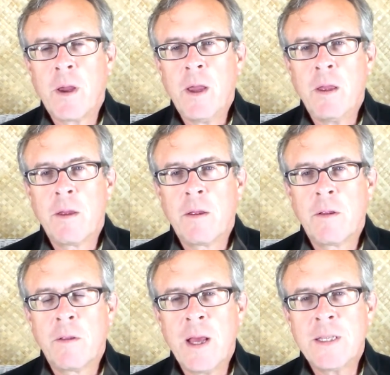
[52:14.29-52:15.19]
Okay?
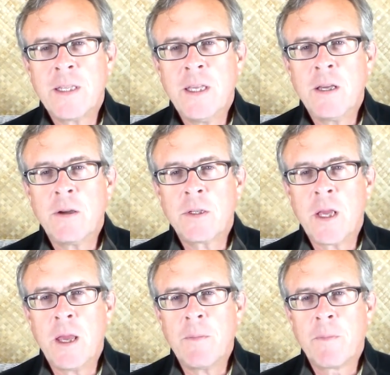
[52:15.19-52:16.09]
That's the ego's
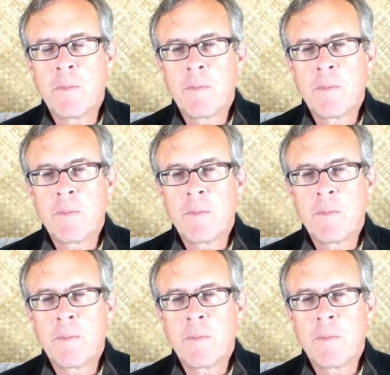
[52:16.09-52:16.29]
game.